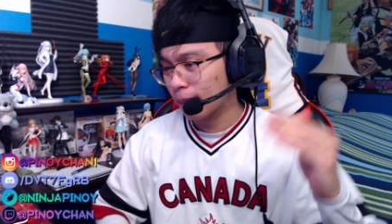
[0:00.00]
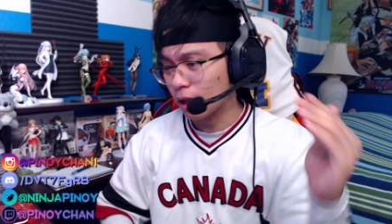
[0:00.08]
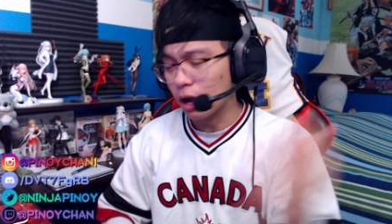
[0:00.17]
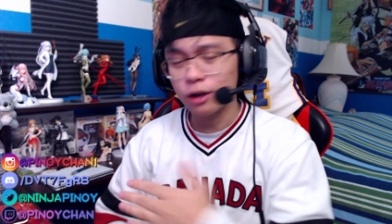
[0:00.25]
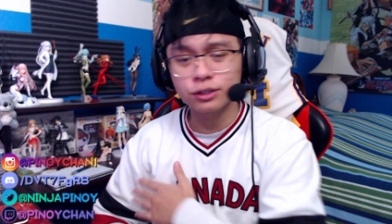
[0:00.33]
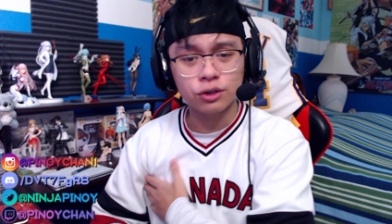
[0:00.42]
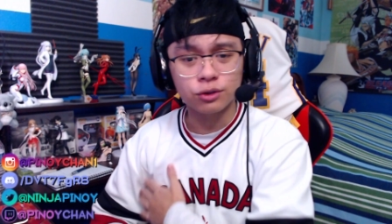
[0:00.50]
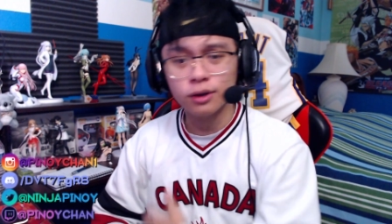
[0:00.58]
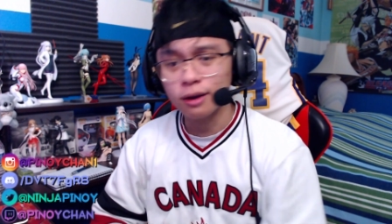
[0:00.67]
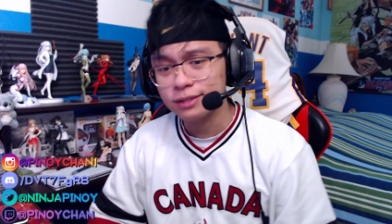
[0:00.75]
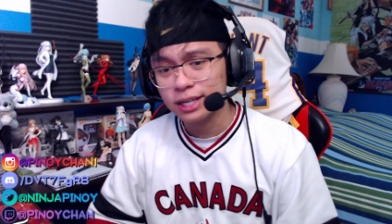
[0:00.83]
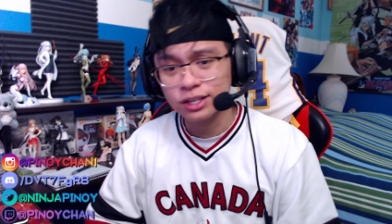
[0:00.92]
Also, I do
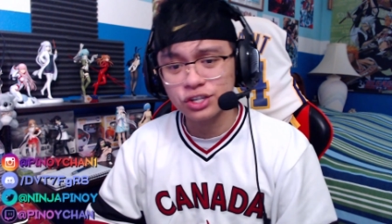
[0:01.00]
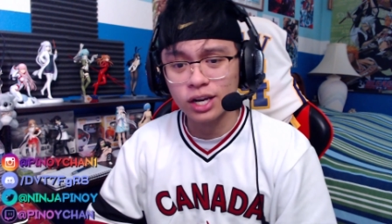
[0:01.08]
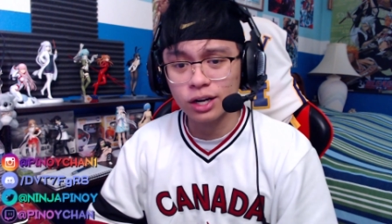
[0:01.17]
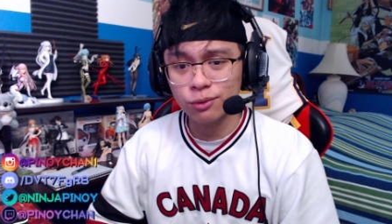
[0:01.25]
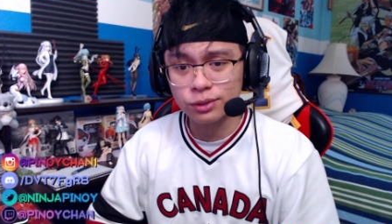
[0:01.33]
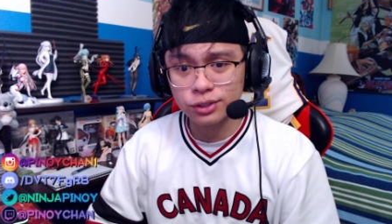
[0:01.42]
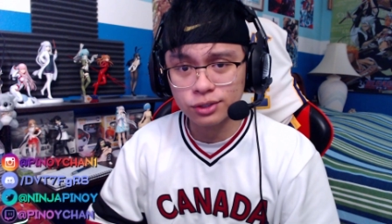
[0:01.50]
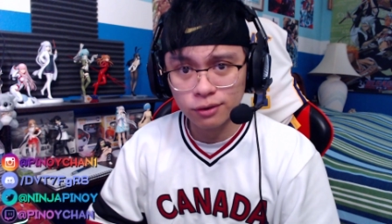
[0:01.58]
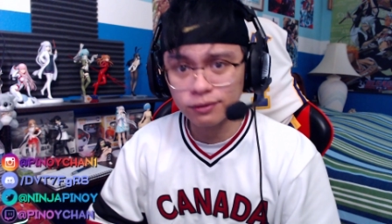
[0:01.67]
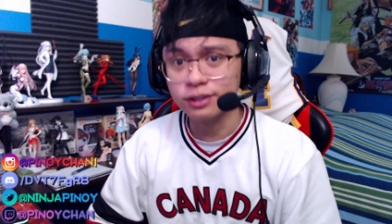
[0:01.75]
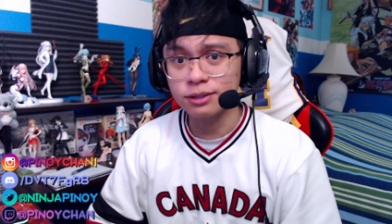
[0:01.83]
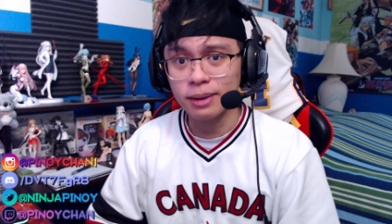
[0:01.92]
have a second channel, which is
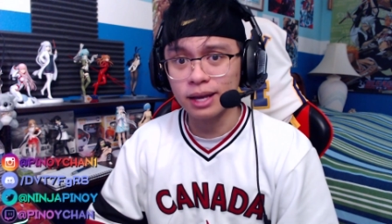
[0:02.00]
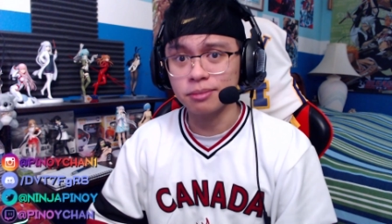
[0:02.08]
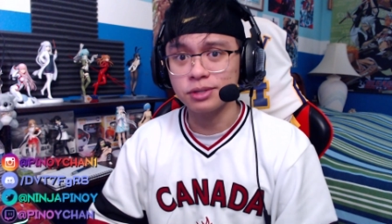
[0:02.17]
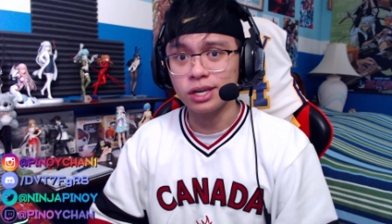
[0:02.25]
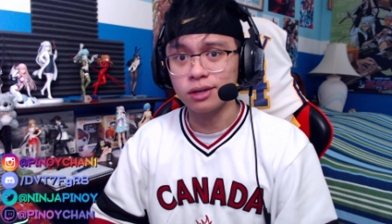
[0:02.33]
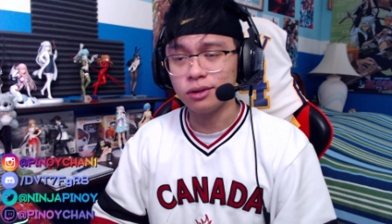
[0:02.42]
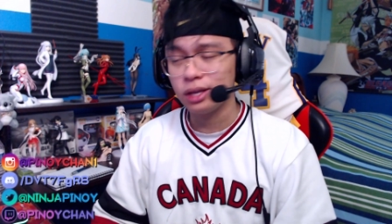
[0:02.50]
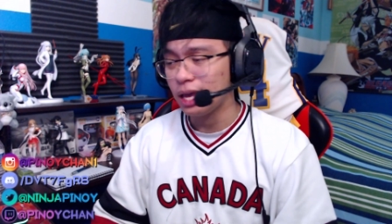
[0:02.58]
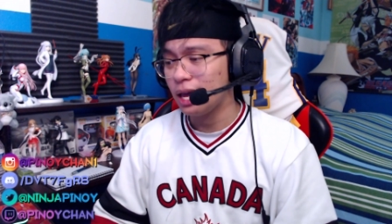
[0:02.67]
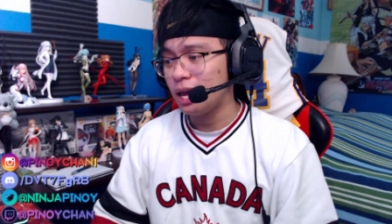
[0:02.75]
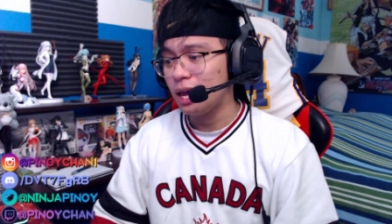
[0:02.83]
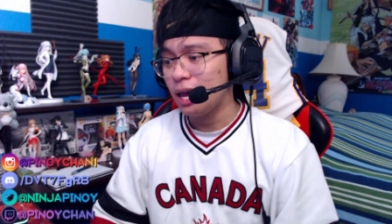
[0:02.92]
serving as a backup channel,
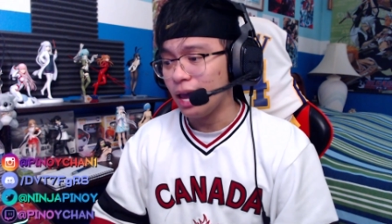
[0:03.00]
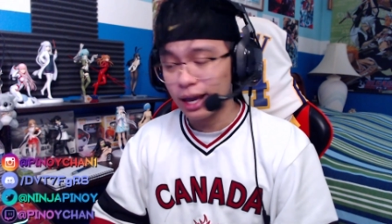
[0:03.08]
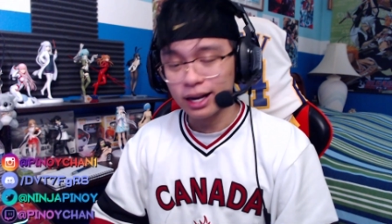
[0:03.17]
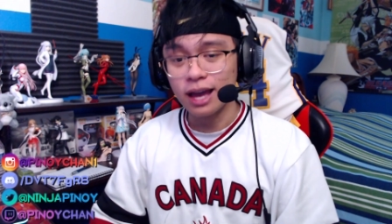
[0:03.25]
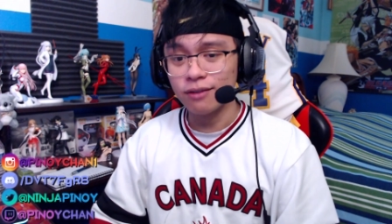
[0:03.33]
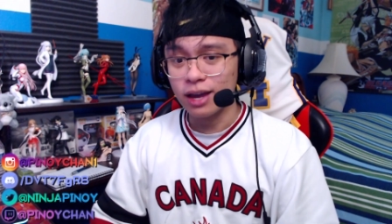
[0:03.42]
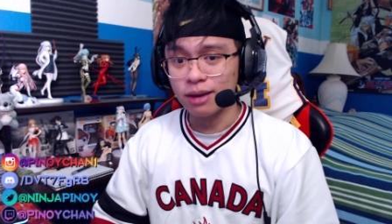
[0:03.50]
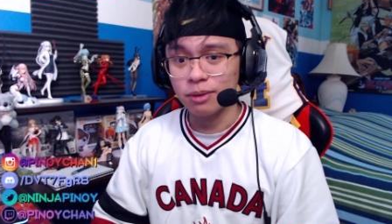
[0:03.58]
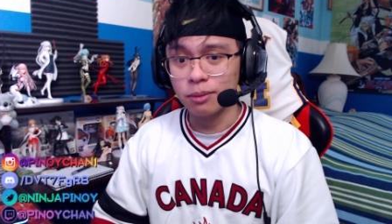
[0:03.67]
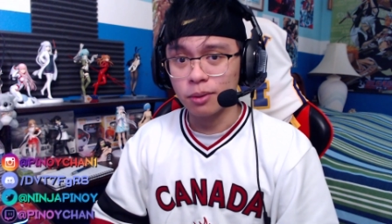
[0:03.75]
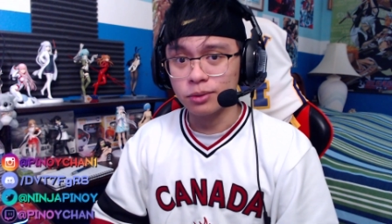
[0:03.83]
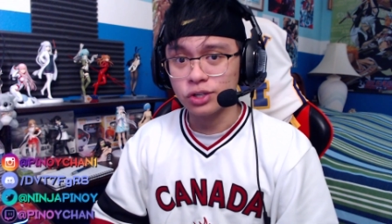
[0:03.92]
and I have an Anime
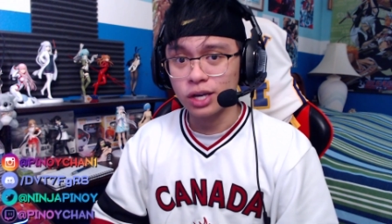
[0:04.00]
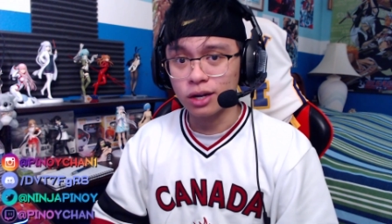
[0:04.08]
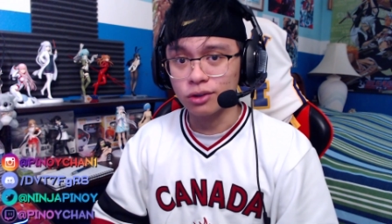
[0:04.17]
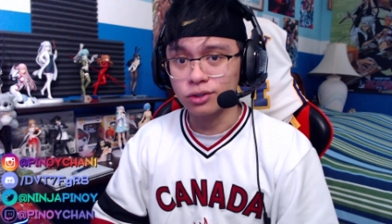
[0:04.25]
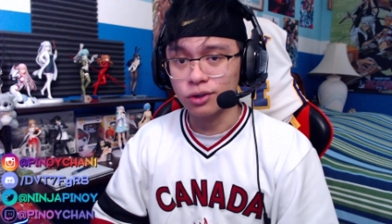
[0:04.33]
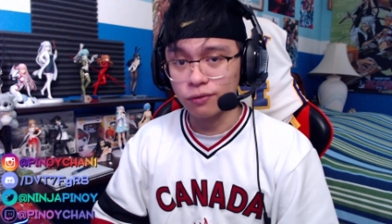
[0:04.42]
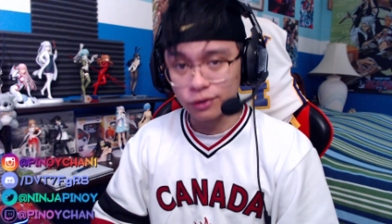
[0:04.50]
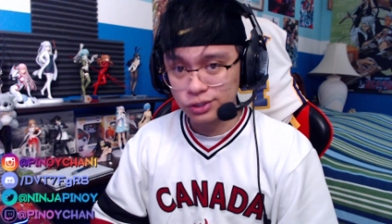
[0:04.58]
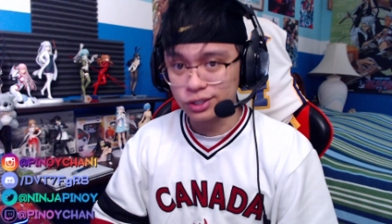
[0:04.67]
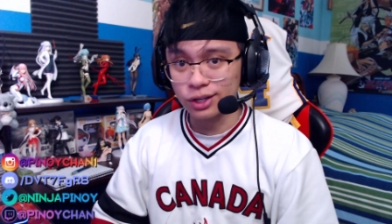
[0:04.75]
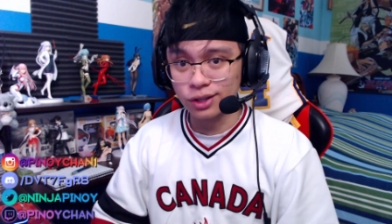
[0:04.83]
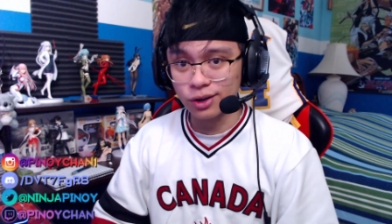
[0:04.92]
Moments channel. So if you're
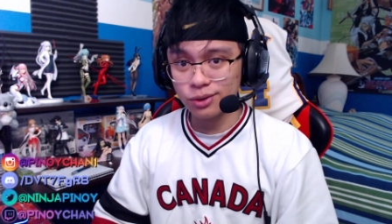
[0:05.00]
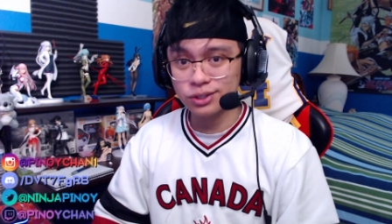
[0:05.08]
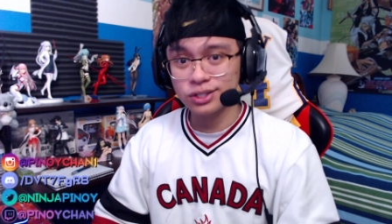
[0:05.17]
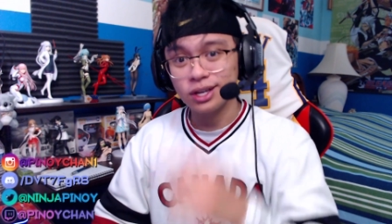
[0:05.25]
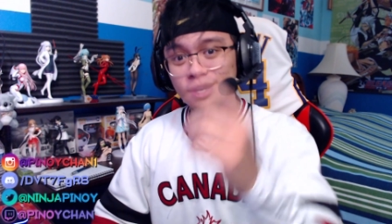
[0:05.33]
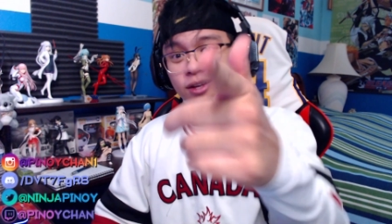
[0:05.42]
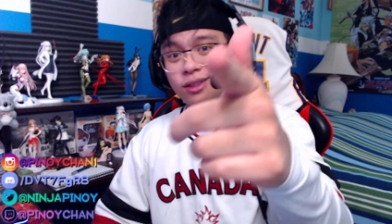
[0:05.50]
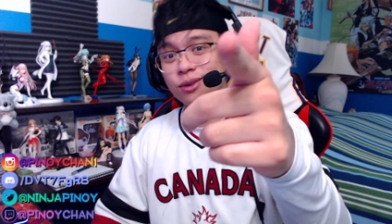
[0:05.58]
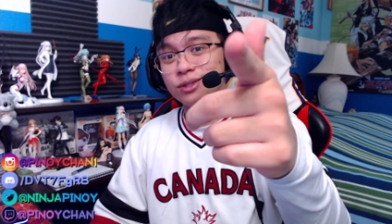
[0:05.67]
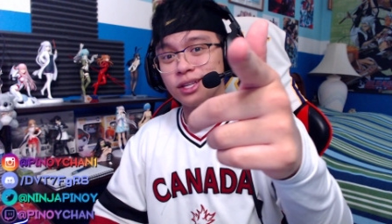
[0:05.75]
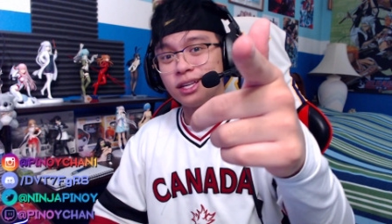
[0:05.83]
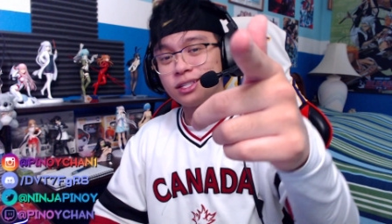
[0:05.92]
interested in those,
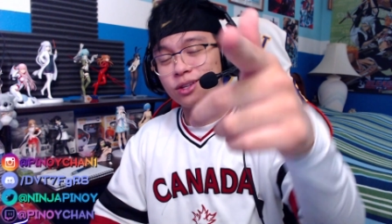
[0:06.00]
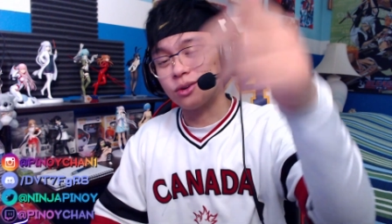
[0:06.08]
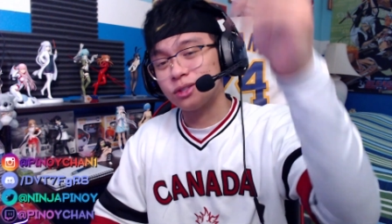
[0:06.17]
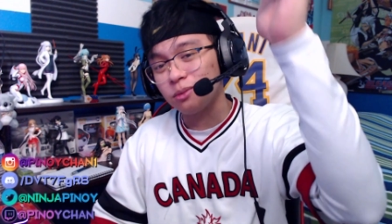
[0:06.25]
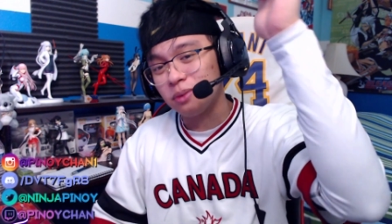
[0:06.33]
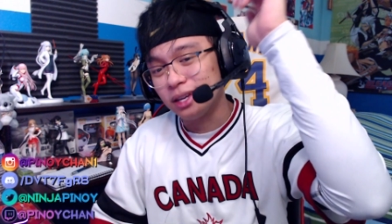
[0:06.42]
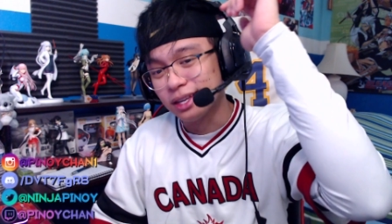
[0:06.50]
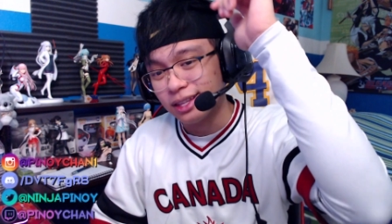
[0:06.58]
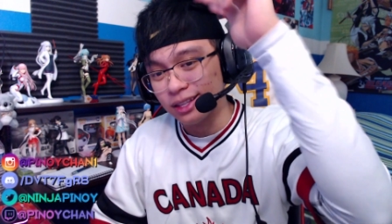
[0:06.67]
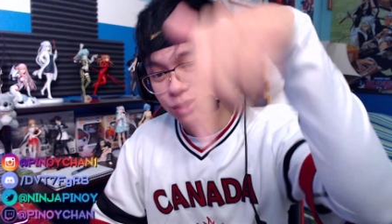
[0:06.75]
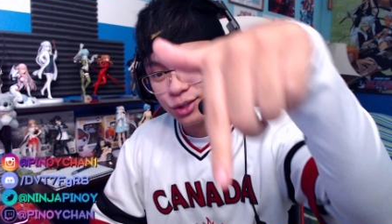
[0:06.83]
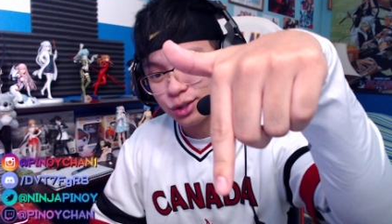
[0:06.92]
those links are going to be in the
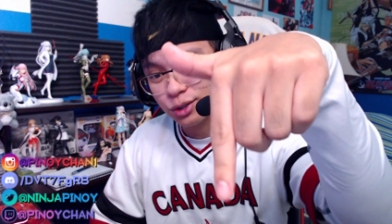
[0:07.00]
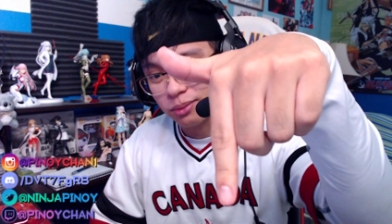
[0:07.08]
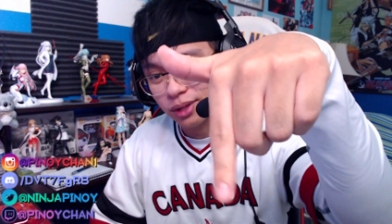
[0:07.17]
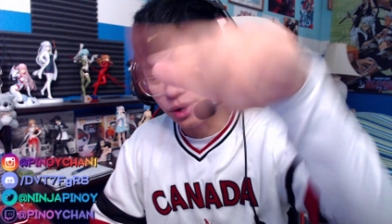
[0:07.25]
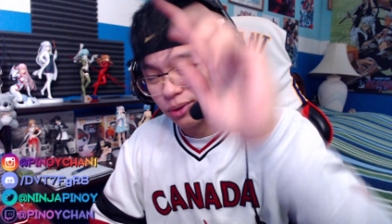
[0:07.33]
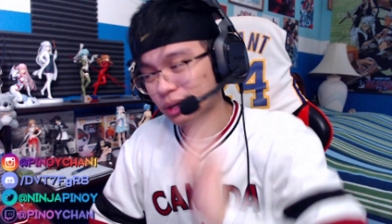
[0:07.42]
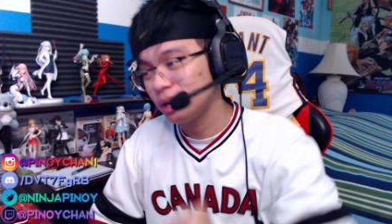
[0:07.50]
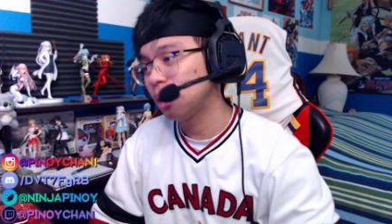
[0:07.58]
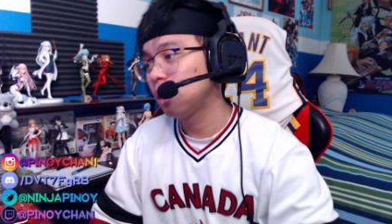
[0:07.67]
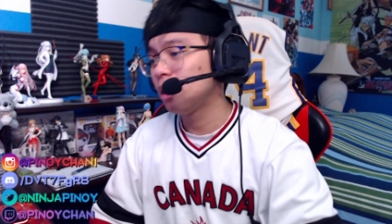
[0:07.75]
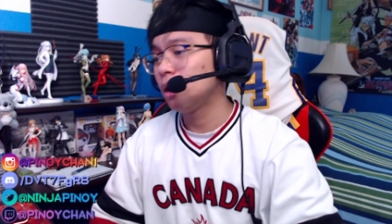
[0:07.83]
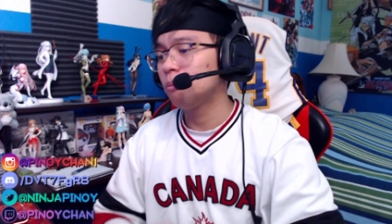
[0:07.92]
description below.
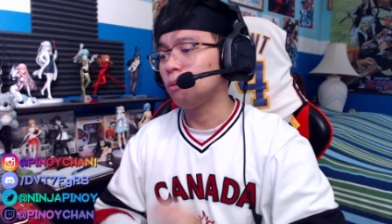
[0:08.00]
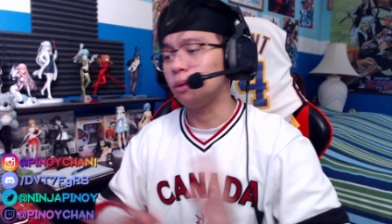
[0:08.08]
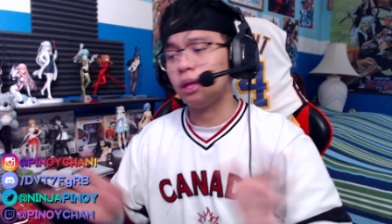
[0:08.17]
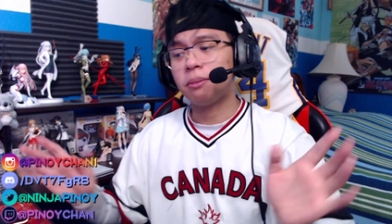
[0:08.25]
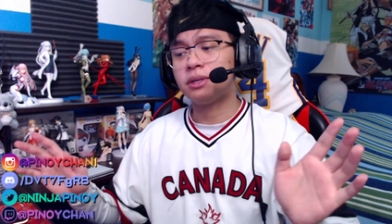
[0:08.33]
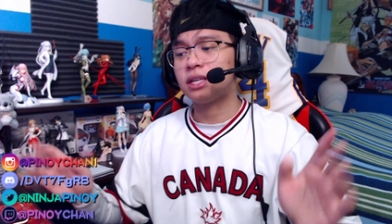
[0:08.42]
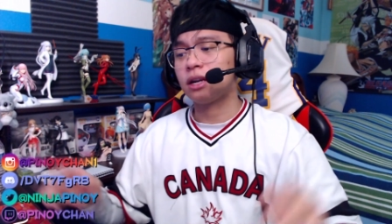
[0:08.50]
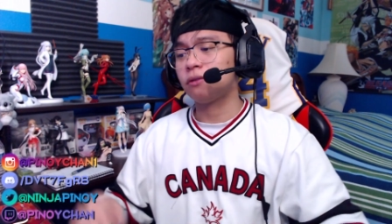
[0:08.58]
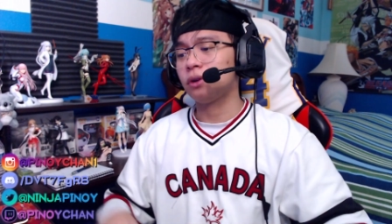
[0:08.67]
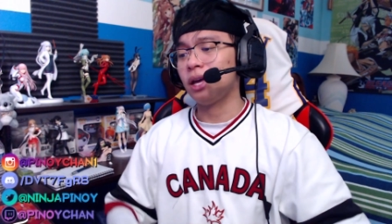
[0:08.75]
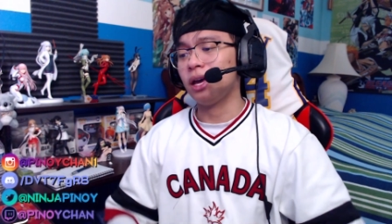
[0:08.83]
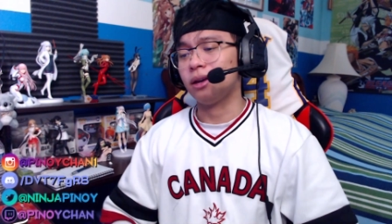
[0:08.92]
With that being said,
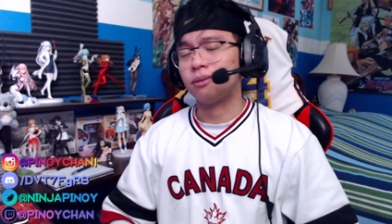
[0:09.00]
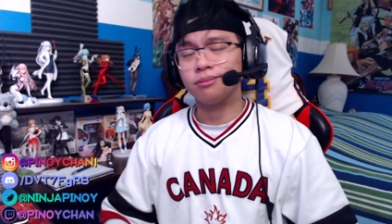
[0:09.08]
everyone, a hey,